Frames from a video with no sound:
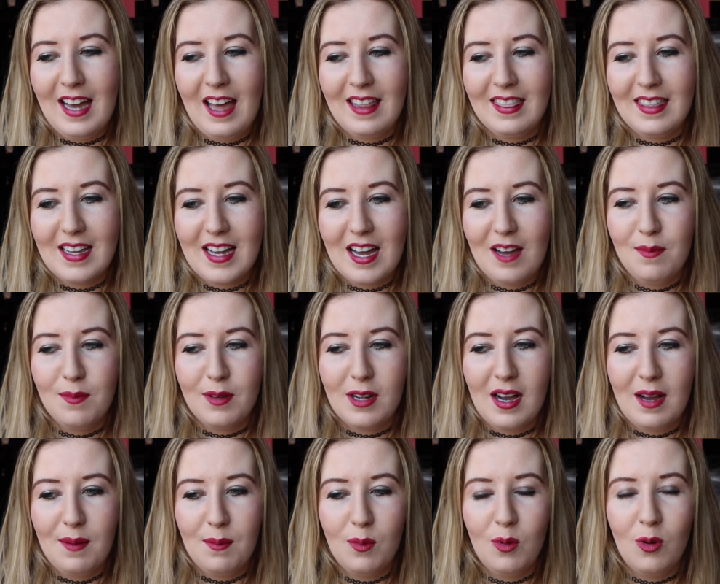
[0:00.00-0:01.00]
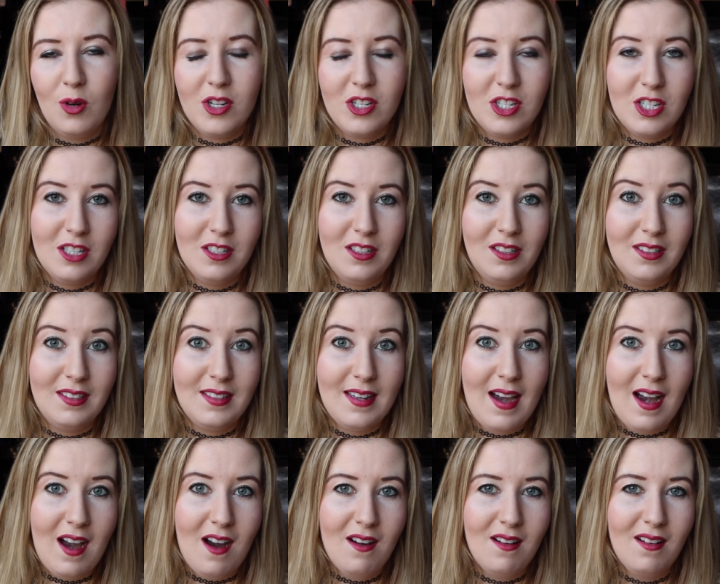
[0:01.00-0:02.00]
I think I've become more chilled
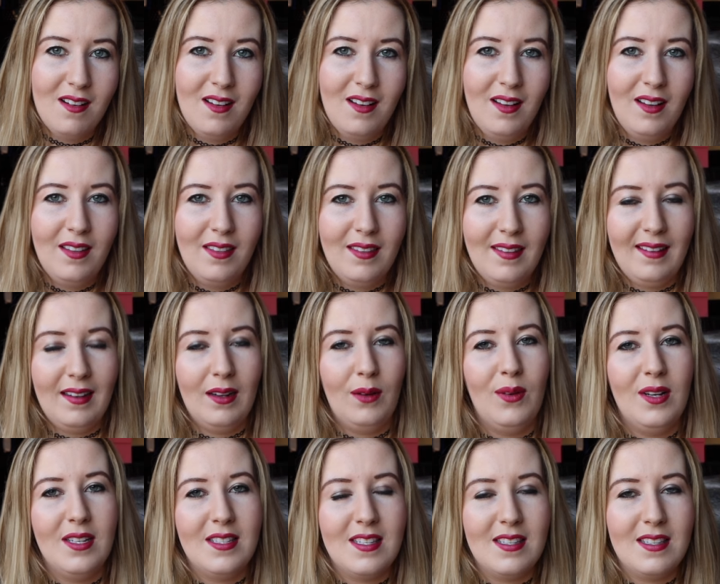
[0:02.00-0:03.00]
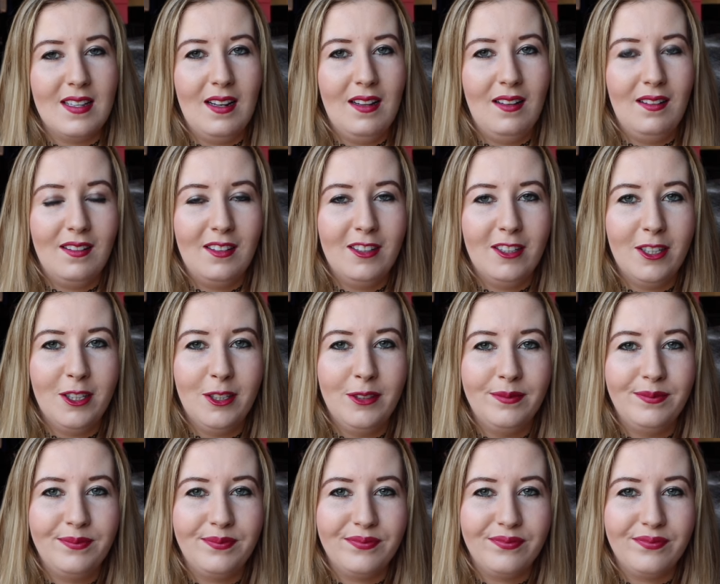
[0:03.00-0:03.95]
now than I was as a little girl.